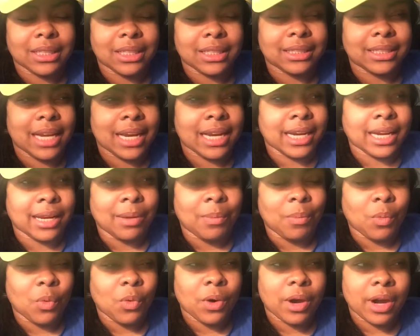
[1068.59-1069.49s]
because I did
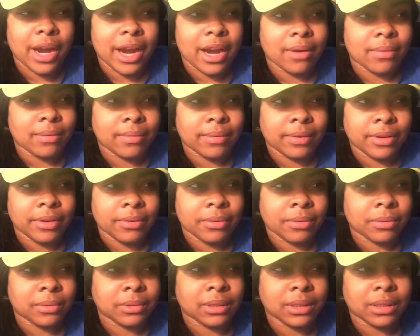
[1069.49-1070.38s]
more hair
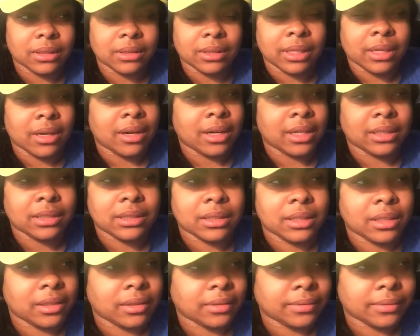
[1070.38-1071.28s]
reviews and all that
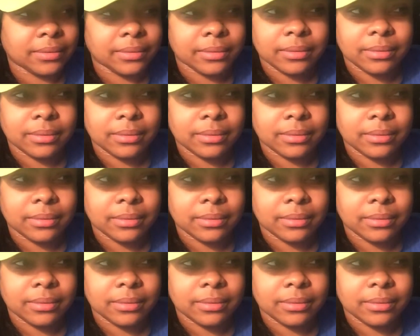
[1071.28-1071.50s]
stuff.